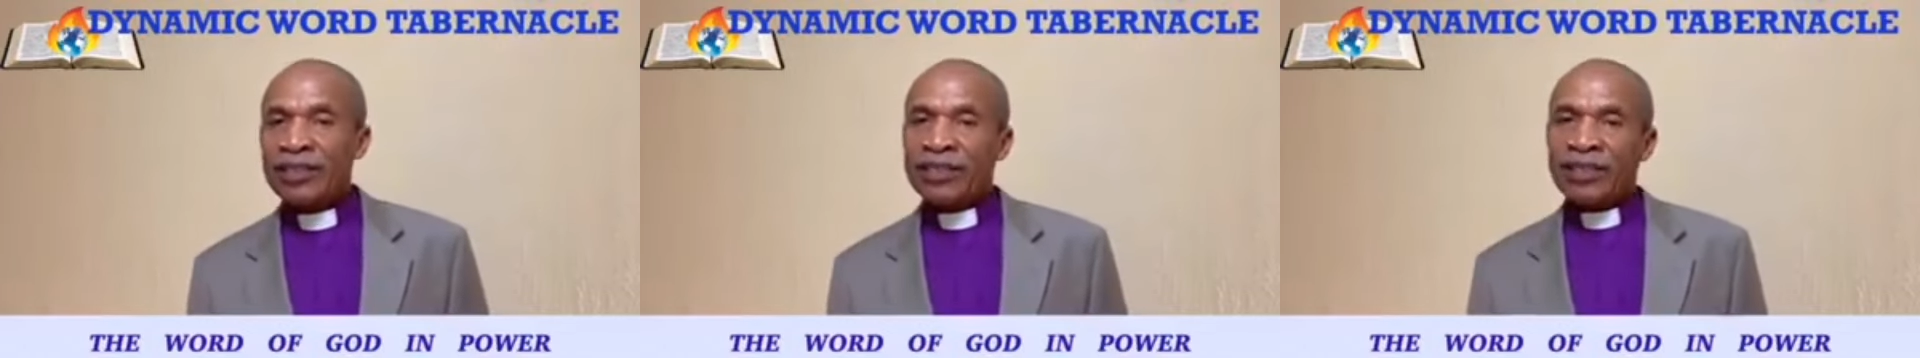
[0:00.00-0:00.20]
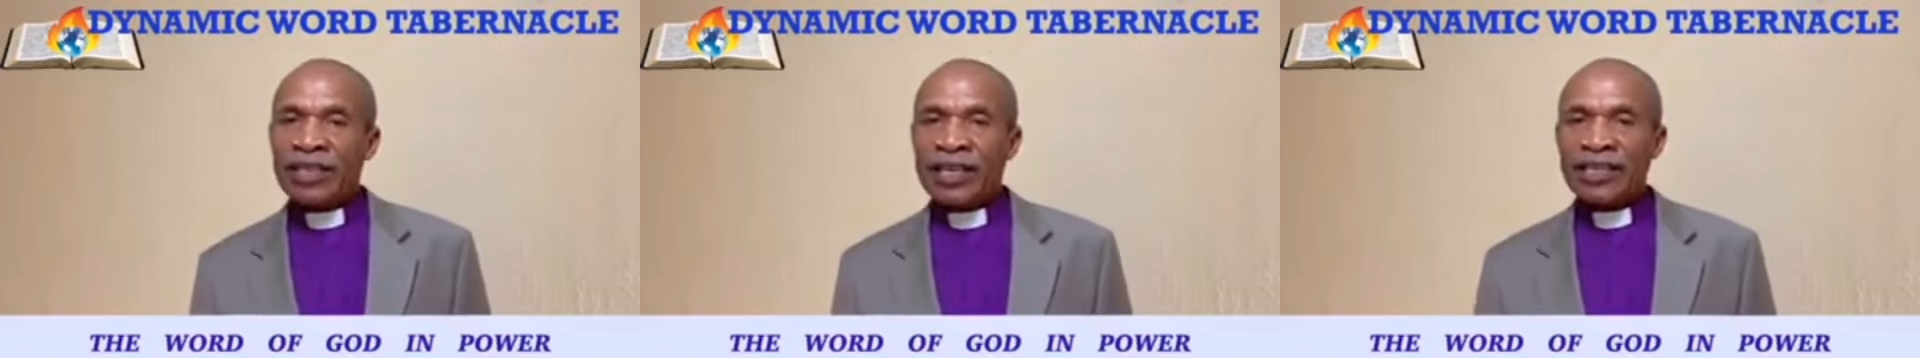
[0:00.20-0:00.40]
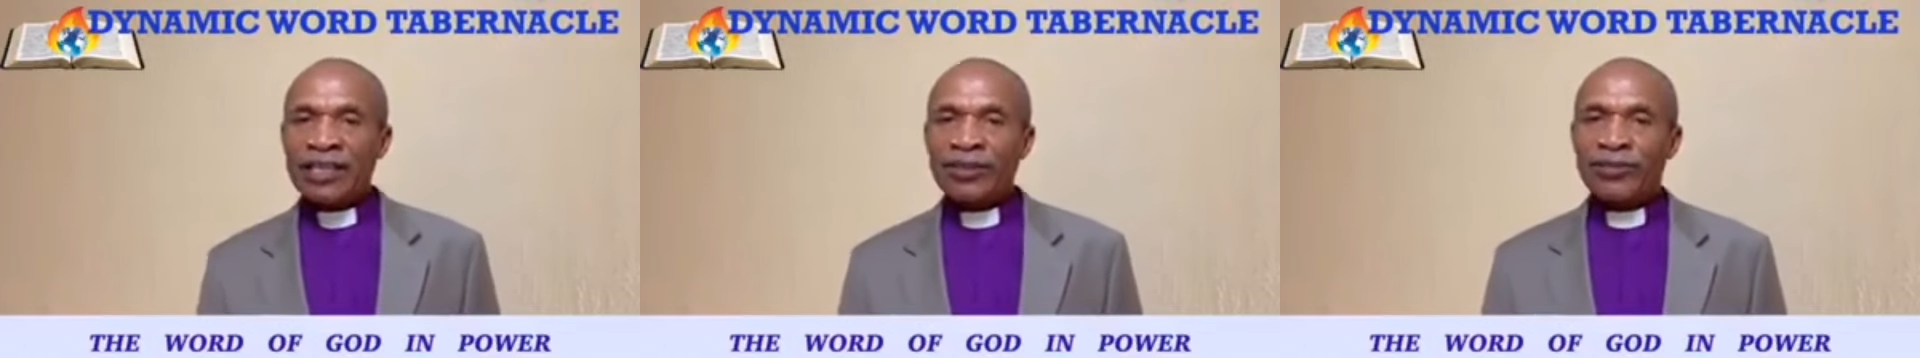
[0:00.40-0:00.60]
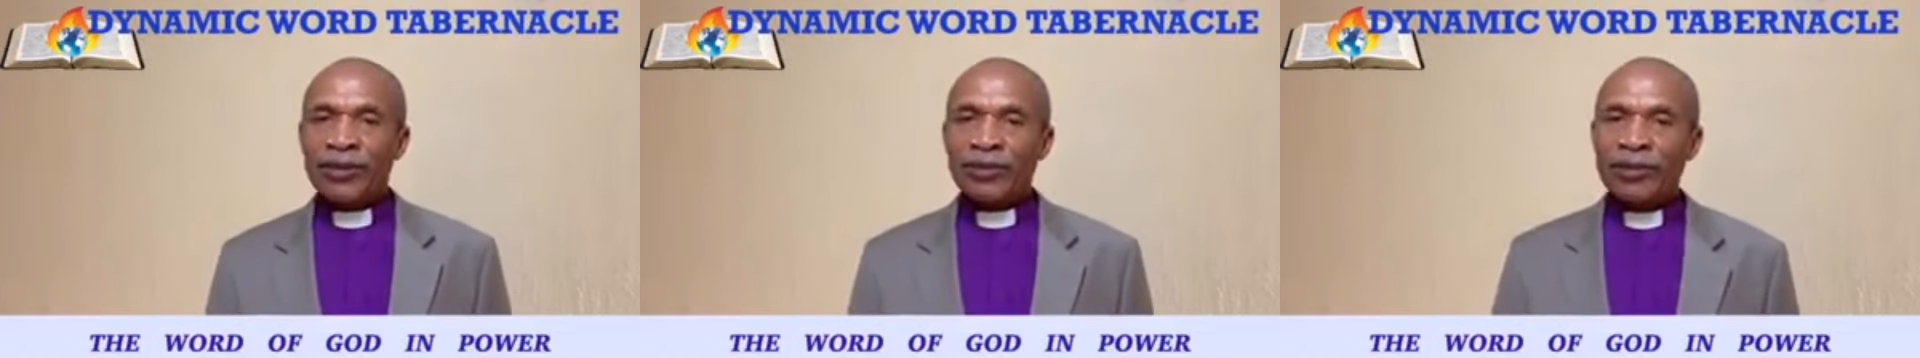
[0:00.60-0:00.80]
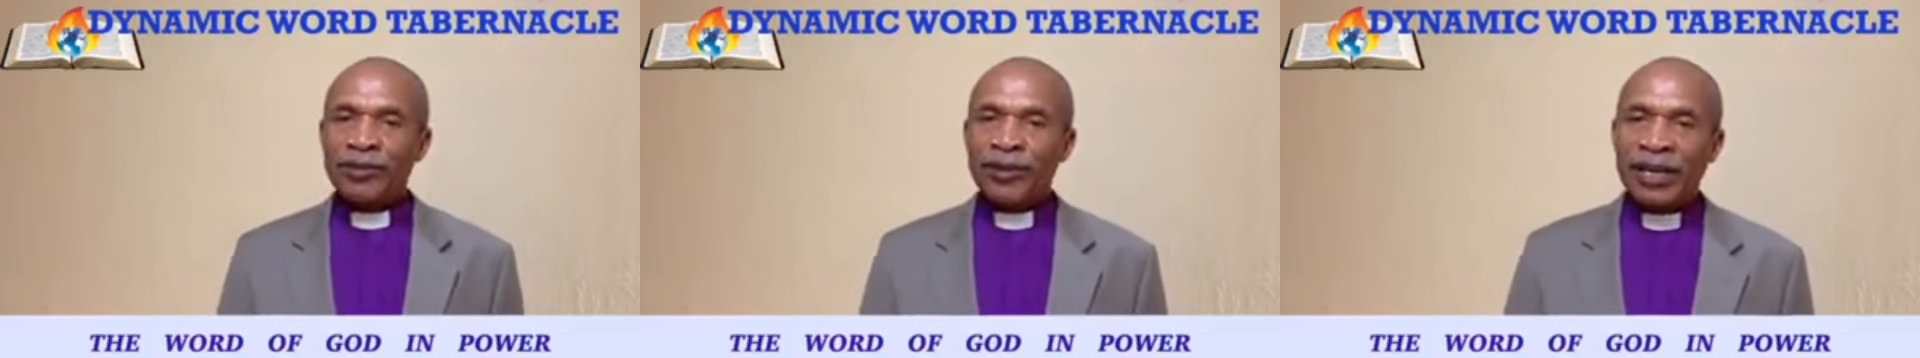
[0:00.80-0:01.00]
It started
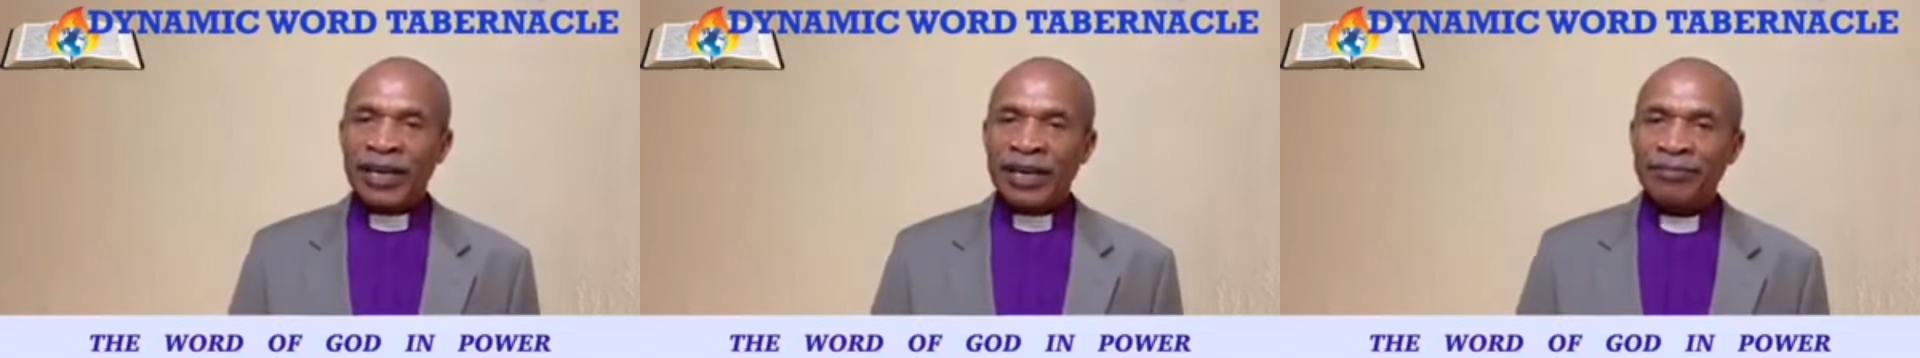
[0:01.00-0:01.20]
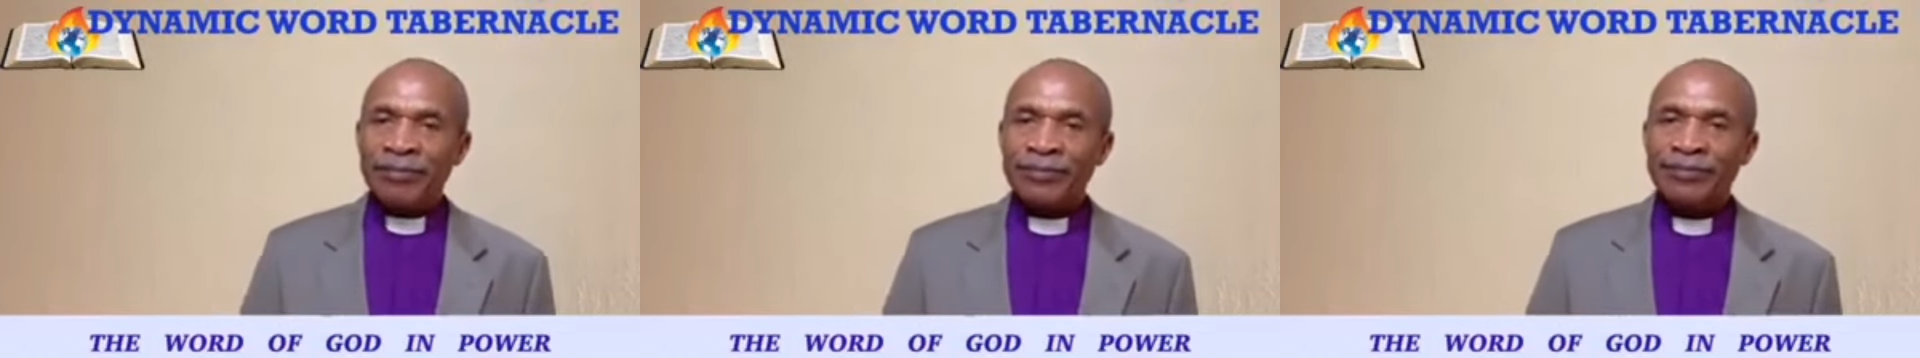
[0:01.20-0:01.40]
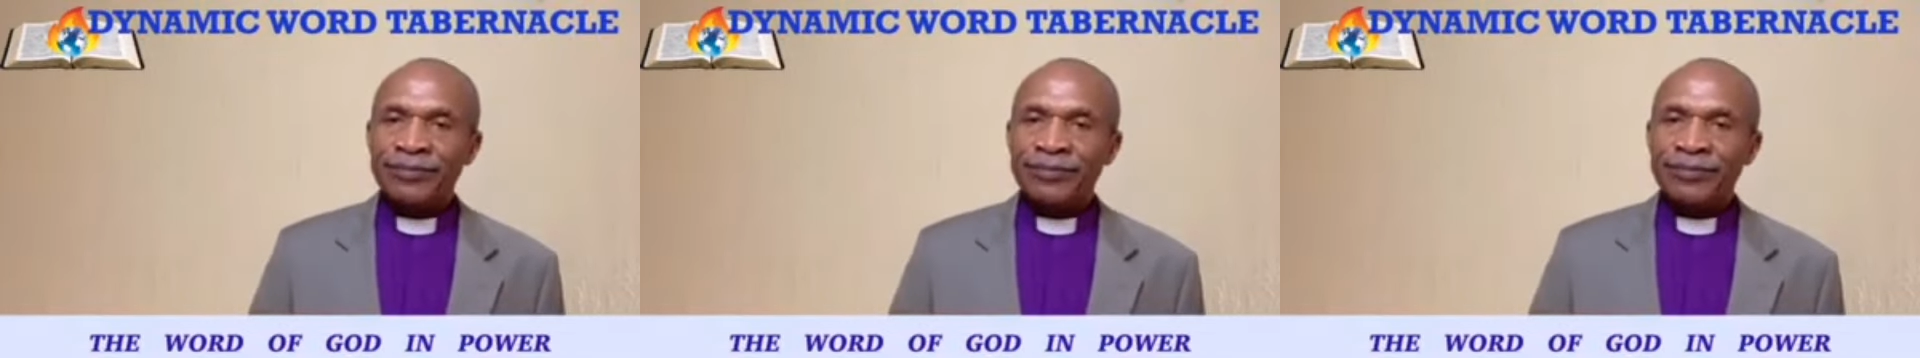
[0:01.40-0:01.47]
from Abraham.